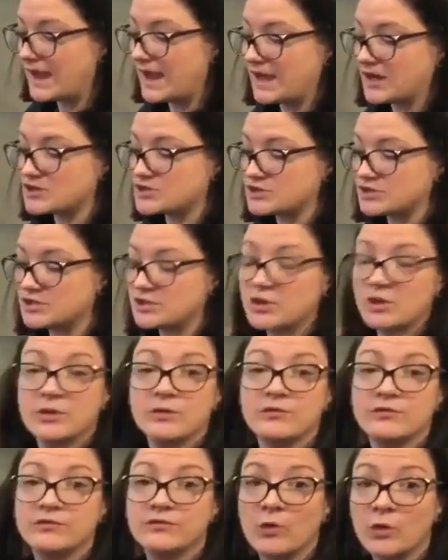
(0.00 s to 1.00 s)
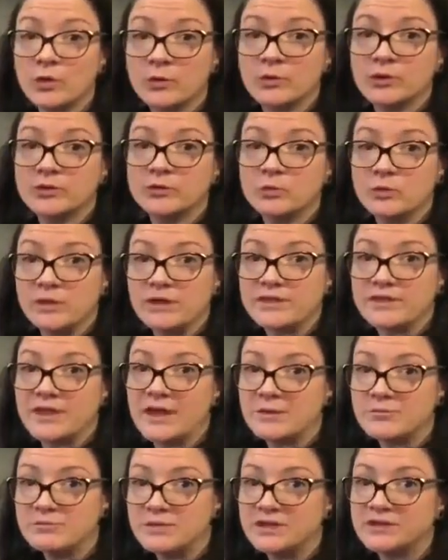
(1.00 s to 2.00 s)
actually go forward with
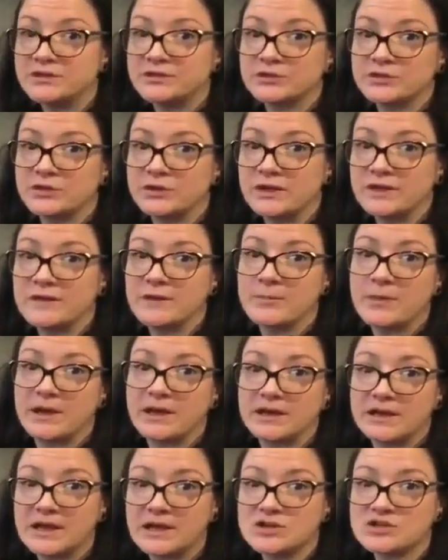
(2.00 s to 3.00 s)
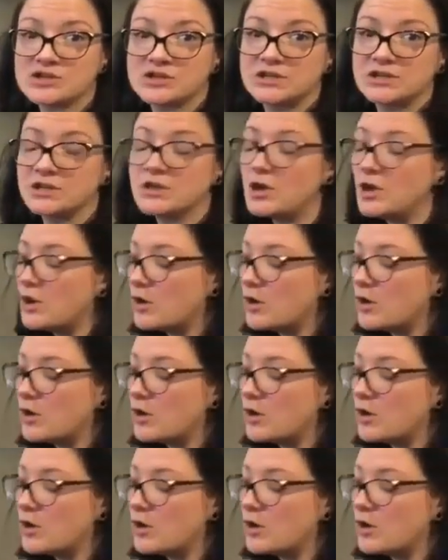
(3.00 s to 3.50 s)
administering the medication